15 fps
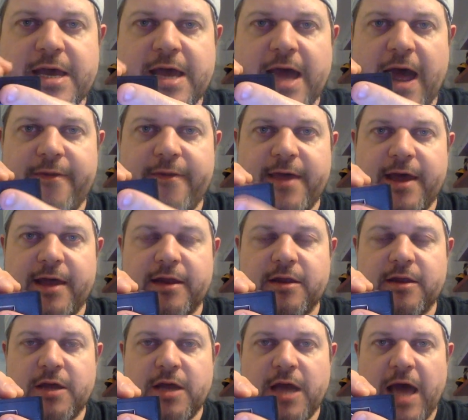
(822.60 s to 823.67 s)
and then
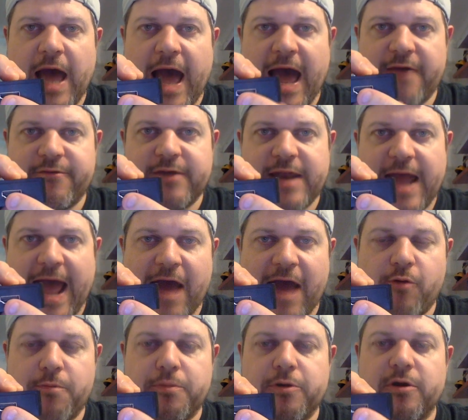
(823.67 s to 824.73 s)
have an
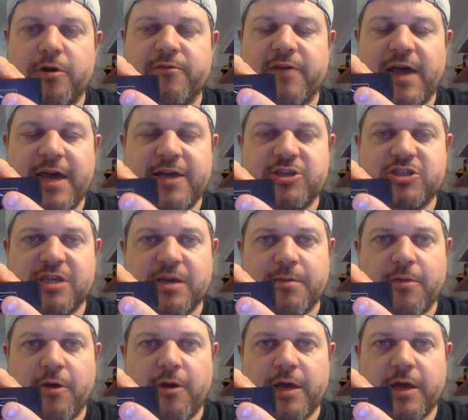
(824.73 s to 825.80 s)
output of a
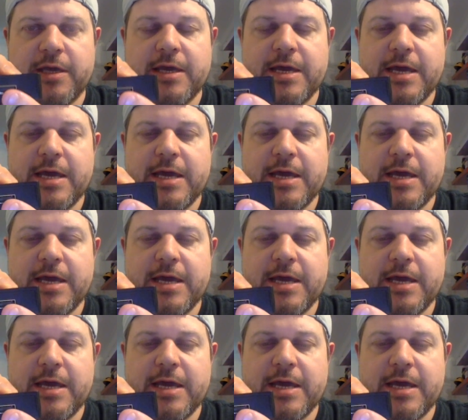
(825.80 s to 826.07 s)
HDMI